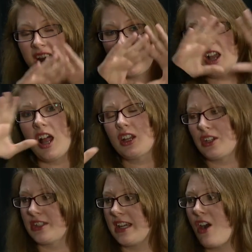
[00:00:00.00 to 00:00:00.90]
color
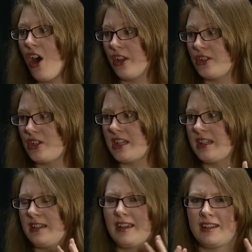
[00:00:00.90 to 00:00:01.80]

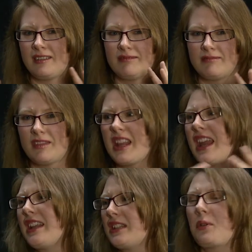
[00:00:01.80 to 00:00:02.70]
psychology, and
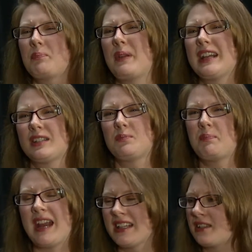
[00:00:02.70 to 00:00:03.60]
it's our biggest
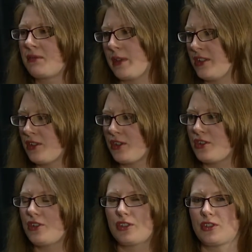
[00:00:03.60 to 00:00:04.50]
base of research mm
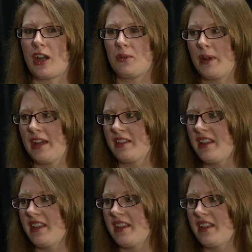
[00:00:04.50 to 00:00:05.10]
-hmm. to mm-hmm. start with.